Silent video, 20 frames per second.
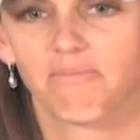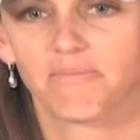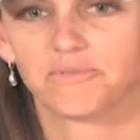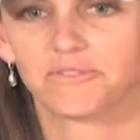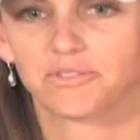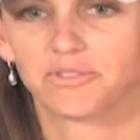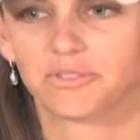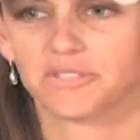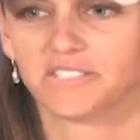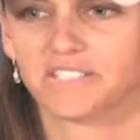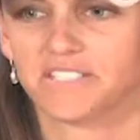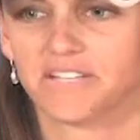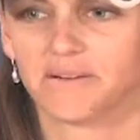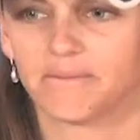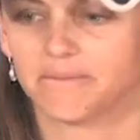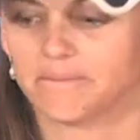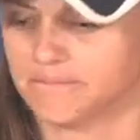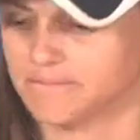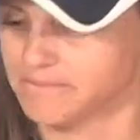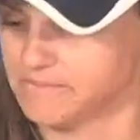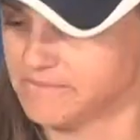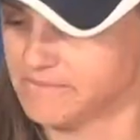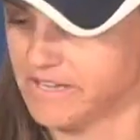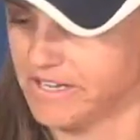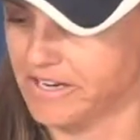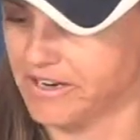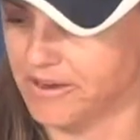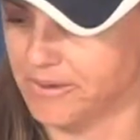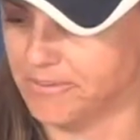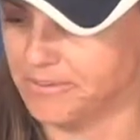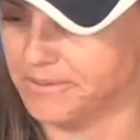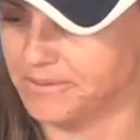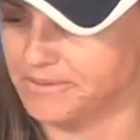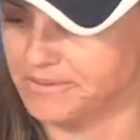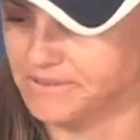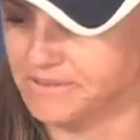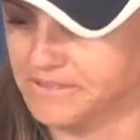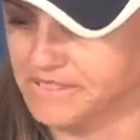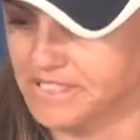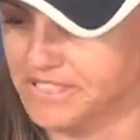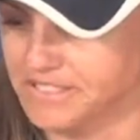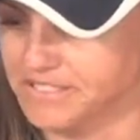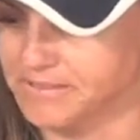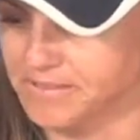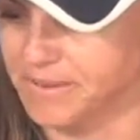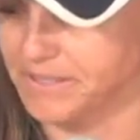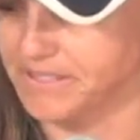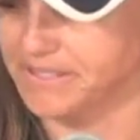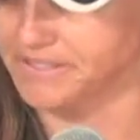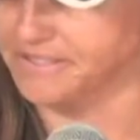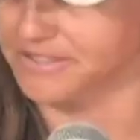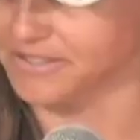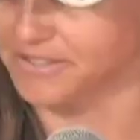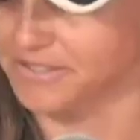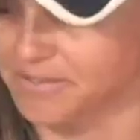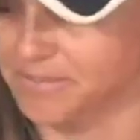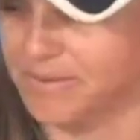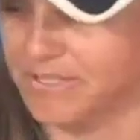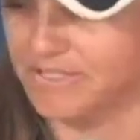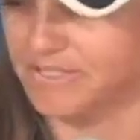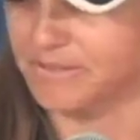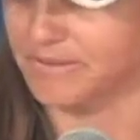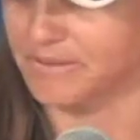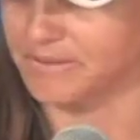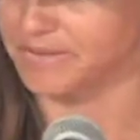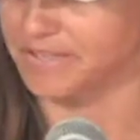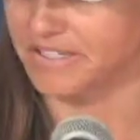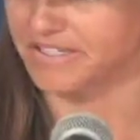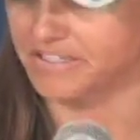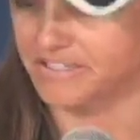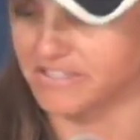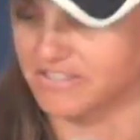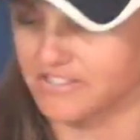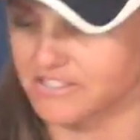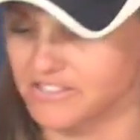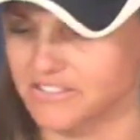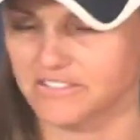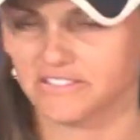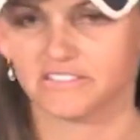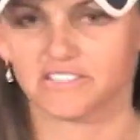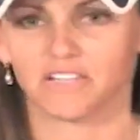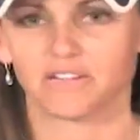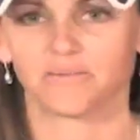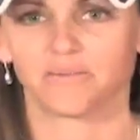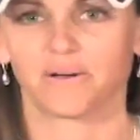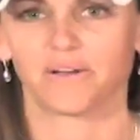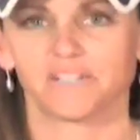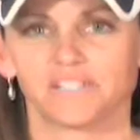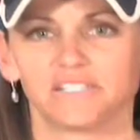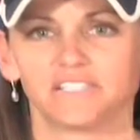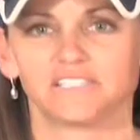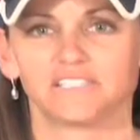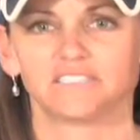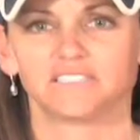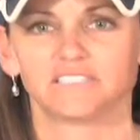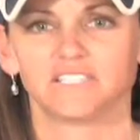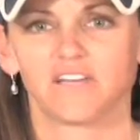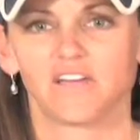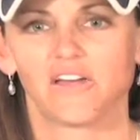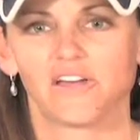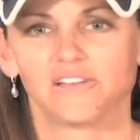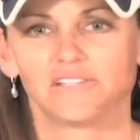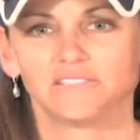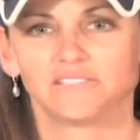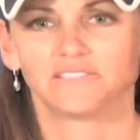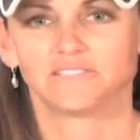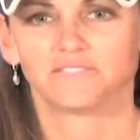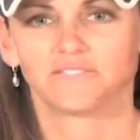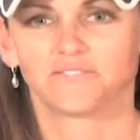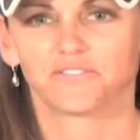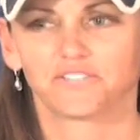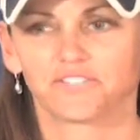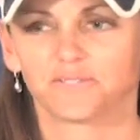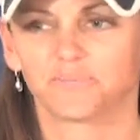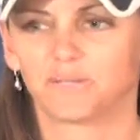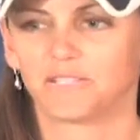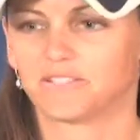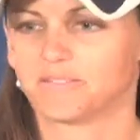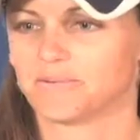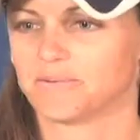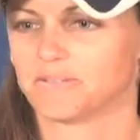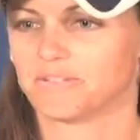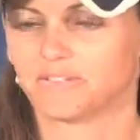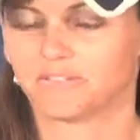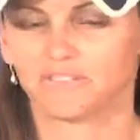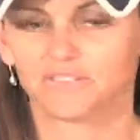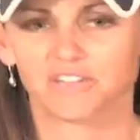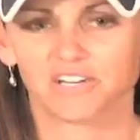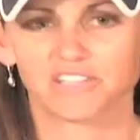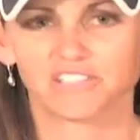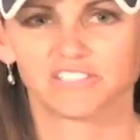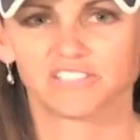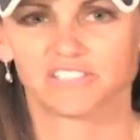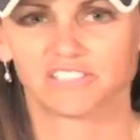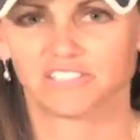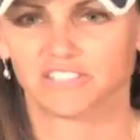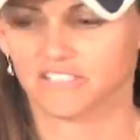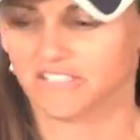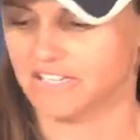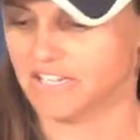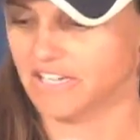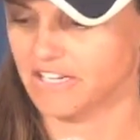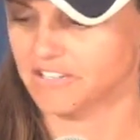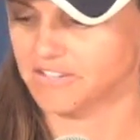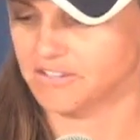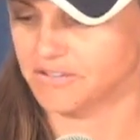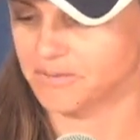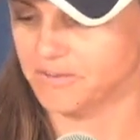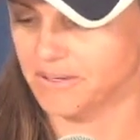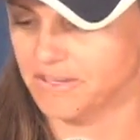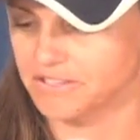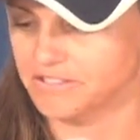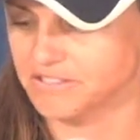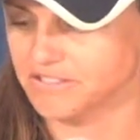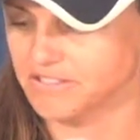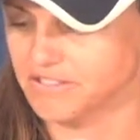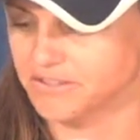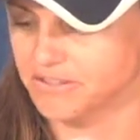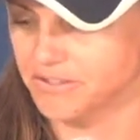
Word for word: shortstop had a couple nice plays. The third baseman ranged on one, and first baseman stretched and handled one. So